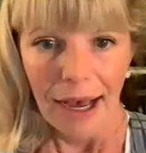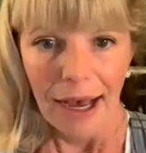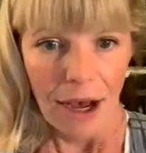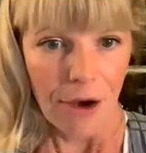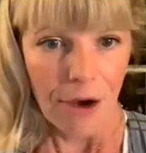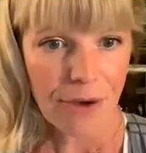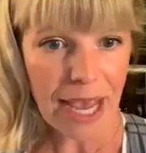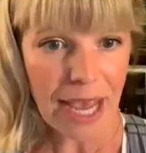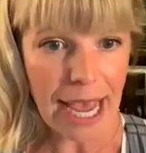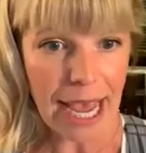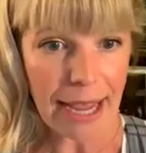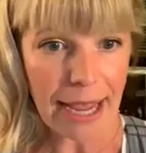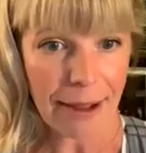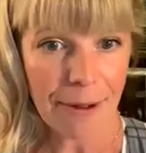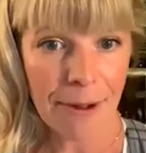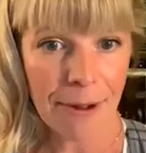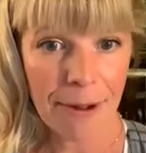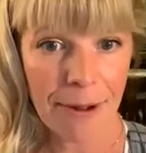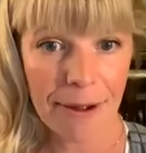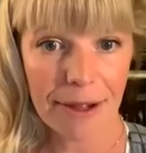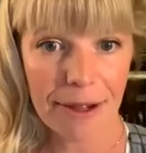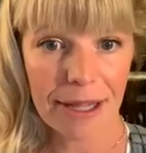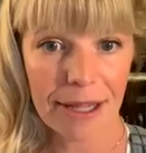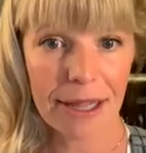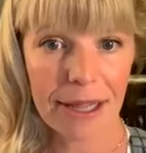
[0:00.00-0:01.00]
okay,
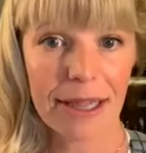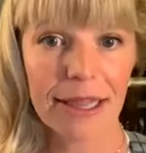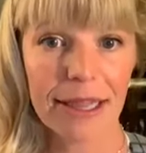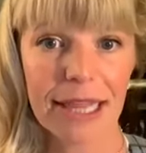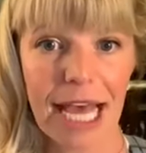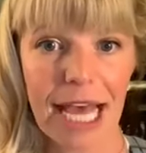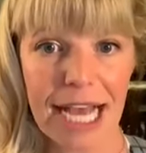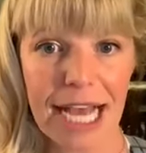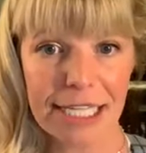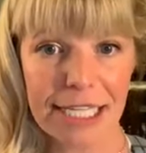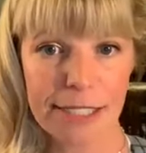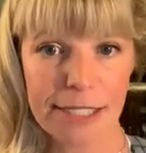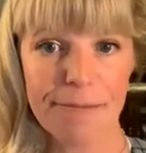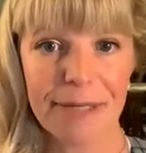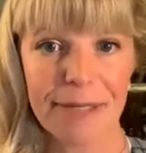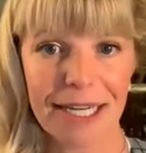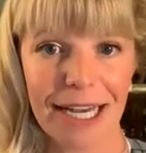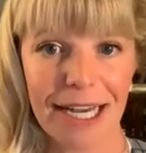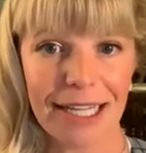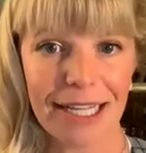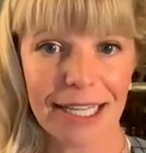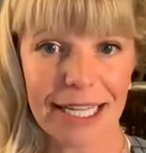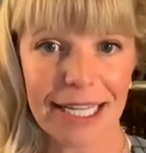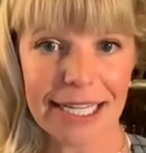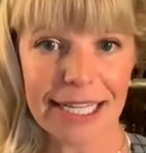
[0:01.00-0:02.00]
last but
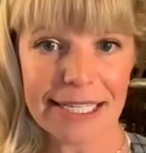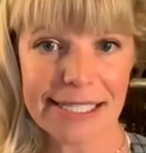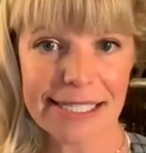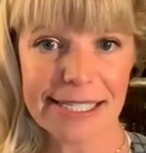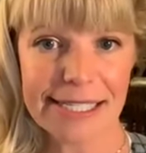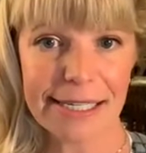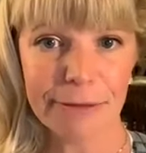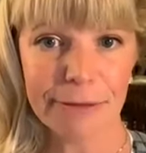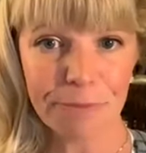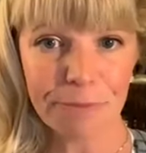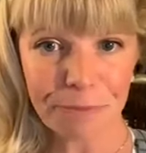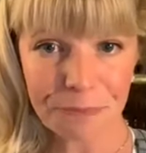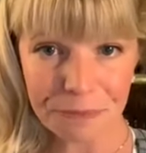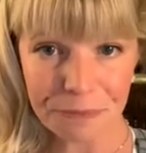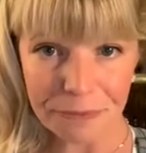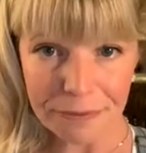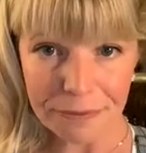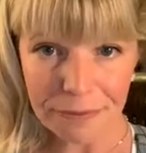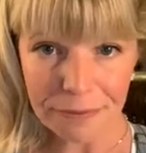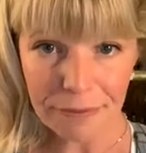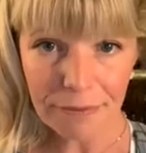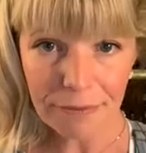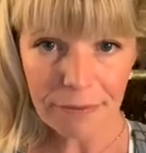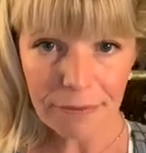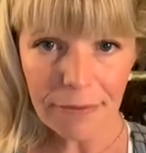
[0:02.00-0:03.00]
not least,
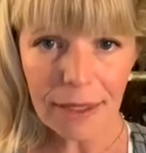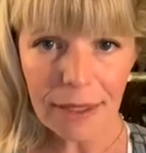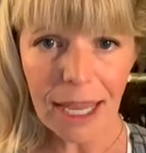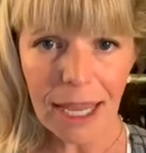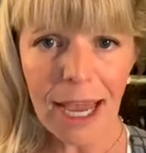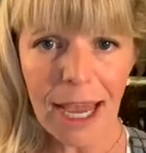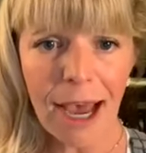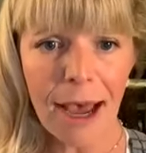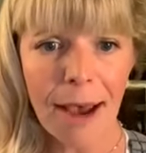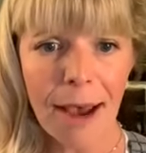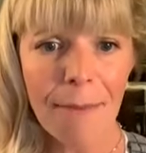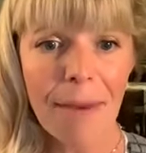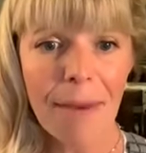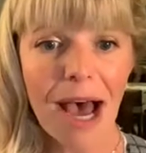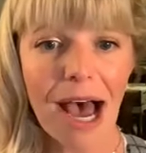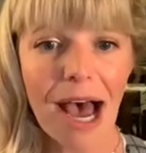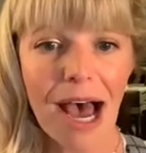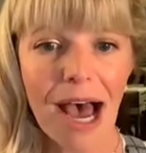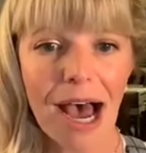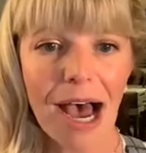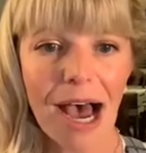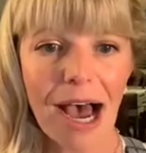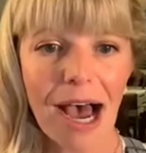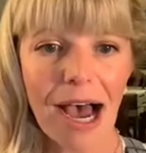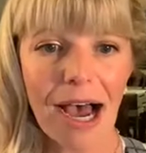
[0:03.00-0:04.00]

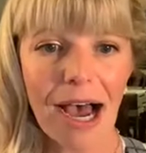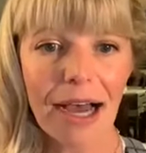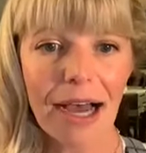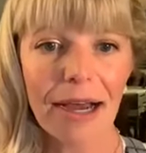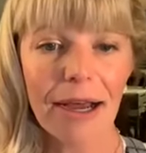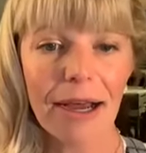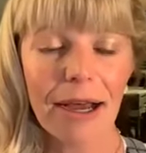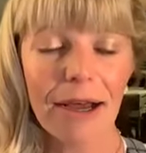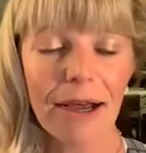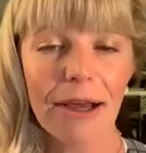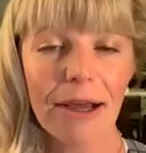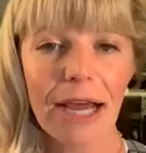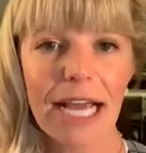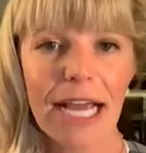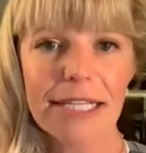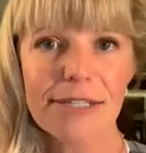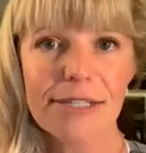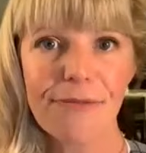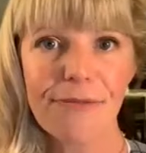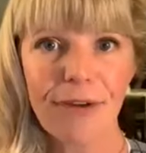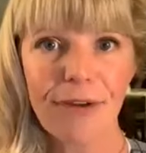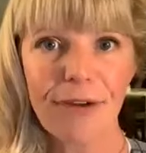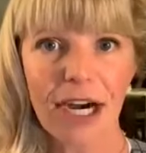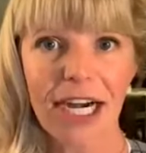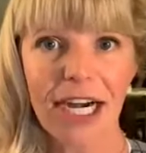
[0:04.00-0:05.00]
as
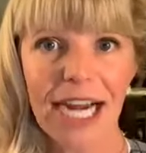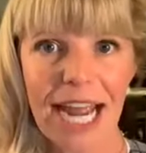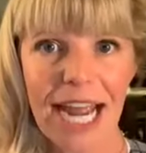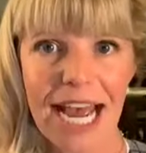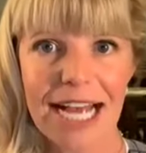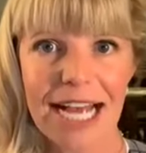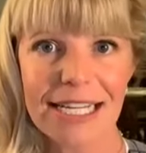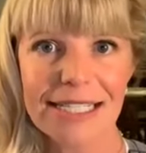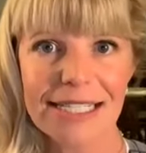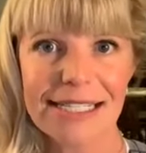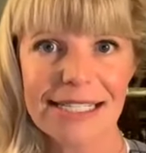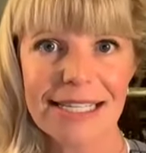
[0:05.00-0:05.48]
far as